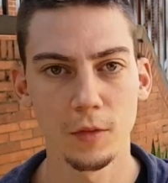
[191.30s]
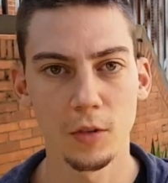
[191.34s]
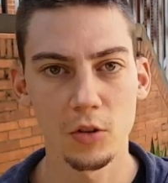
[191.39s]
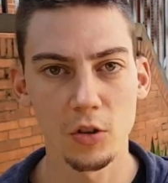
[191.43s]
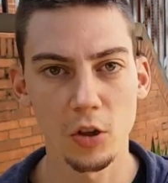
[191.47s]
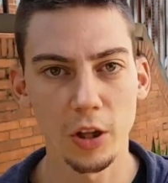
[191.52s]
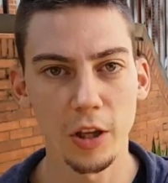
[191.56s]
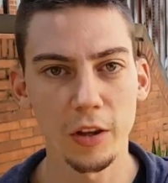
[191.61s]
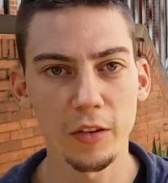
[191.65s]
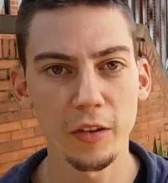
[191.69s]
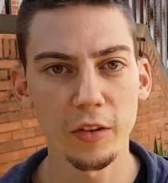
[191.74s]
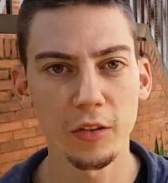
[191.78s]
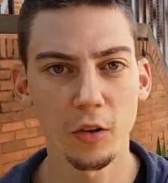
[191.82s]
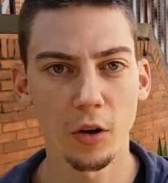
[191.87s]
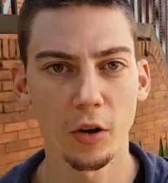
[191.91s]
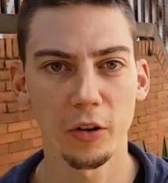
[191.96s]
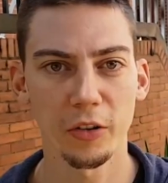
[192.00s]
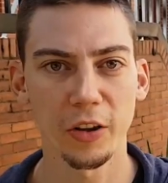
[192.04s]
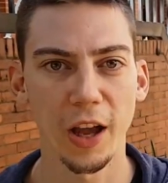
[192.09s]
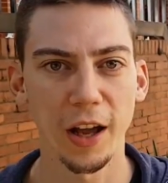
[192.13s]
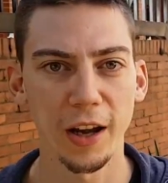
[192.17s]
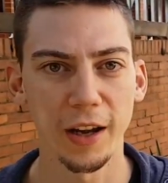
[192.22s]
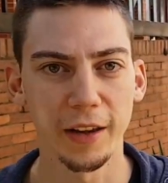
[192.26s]
So this is
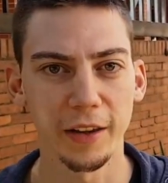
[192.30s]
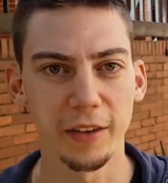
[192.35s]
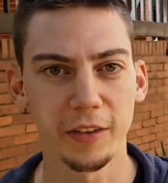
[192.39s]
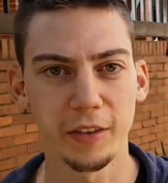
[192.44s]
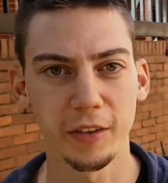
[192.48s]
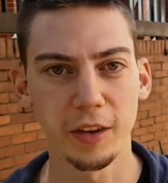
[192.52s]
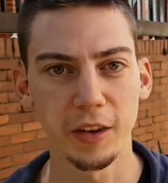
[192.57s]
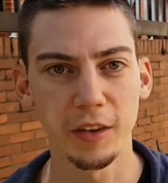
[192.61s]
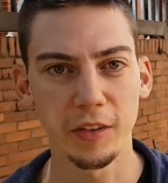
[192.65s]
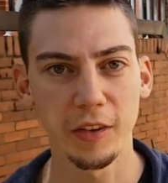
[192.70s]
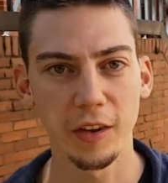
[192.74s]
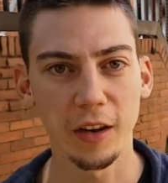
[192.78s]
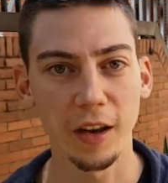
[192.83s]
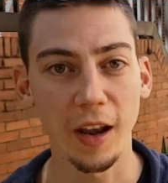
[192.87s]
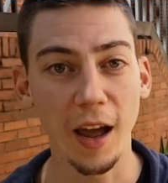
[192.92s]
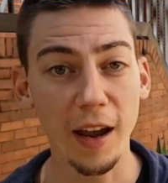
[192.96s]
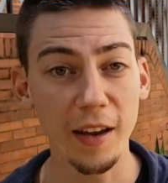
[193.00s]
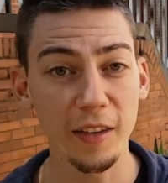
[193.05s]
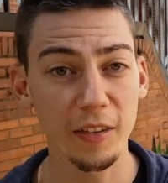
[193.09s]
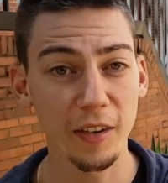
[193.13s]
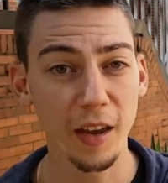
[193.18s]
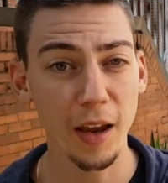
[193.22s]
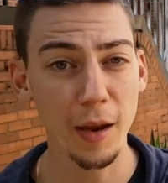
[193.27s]
Rosales. It's a
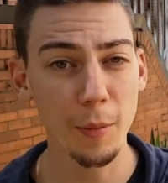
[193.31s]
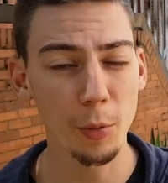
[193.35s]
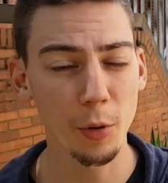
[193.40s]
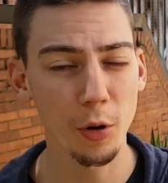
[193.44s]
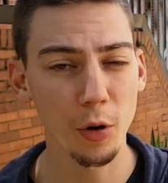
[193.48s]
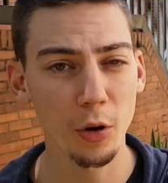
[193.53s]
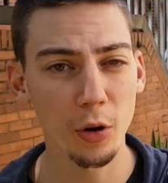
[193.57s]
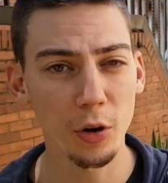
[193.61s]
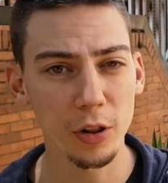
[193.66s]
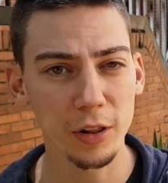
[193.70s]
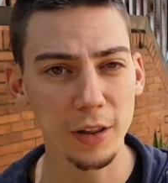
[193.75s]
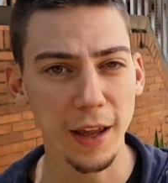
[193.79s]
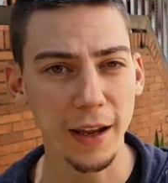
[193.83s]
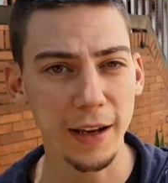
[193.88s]
nice neighborhood,